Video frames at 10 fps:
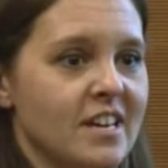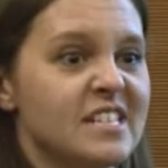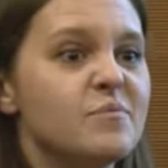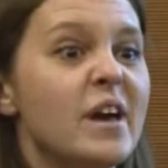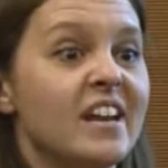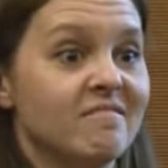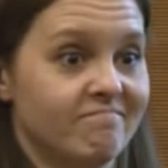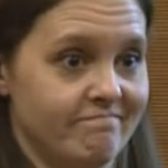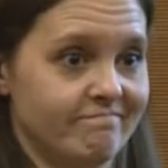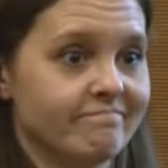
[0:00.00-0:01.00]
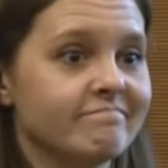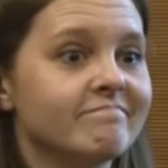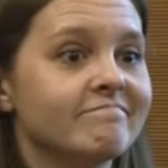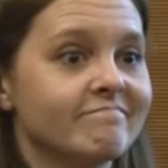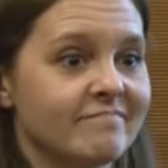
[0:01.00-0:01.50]
In SPED,
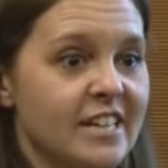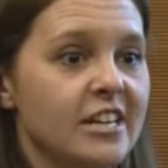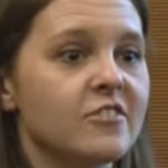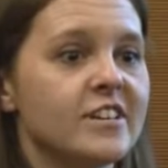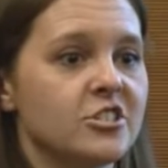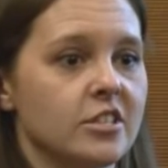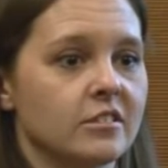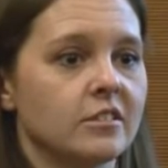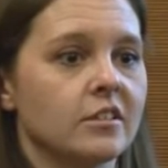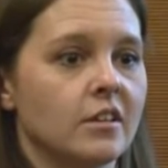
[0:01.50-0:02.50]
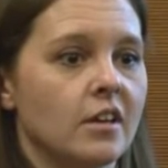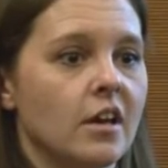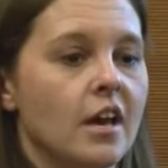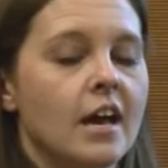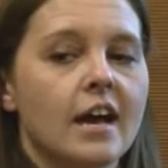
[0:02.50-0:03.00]
in intervention.
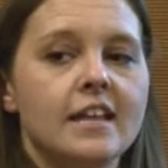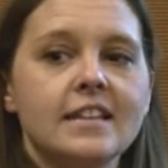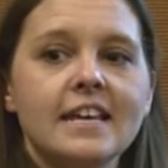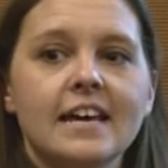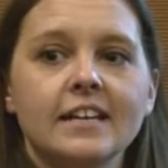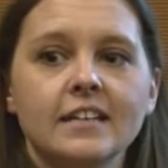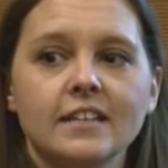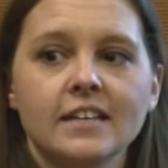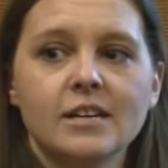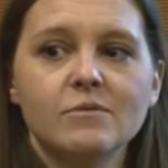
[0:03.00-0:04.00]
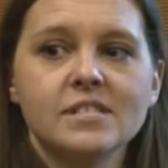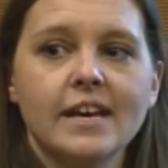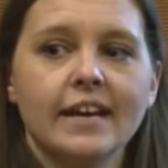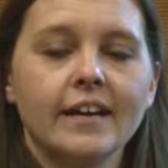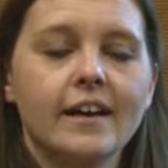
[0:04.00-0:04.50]
And then it was
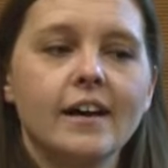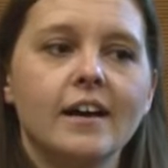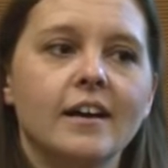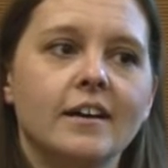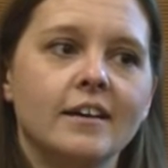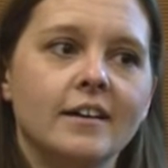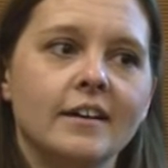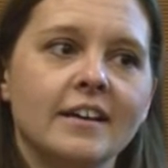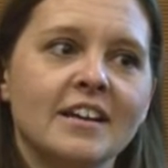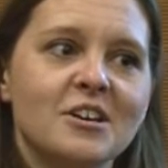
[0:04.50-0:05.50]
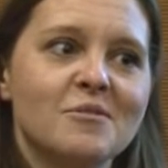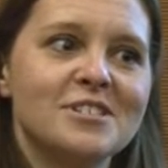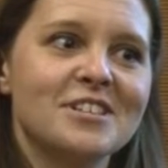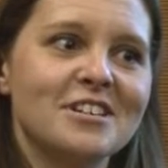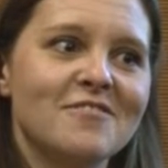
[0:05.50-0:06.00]
like, huh,
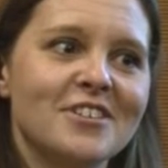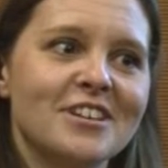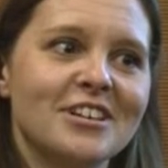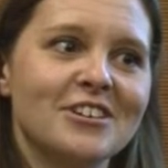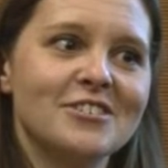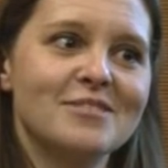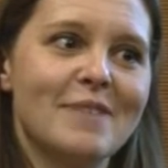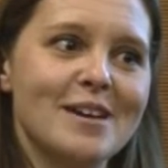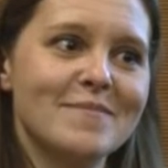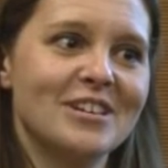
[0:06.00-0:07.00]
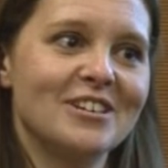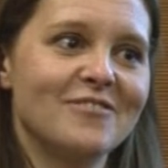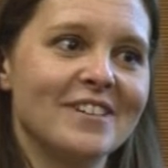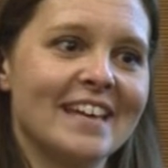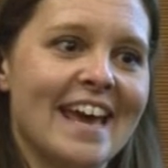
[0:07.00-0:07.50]
what's good for the goose might be good
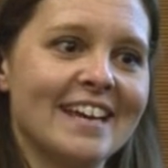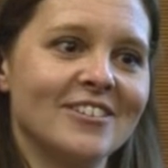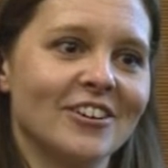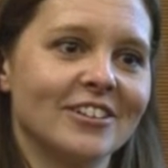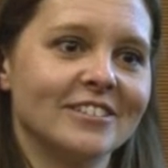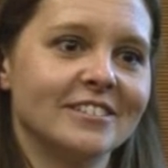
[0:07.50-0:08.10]
for the gander.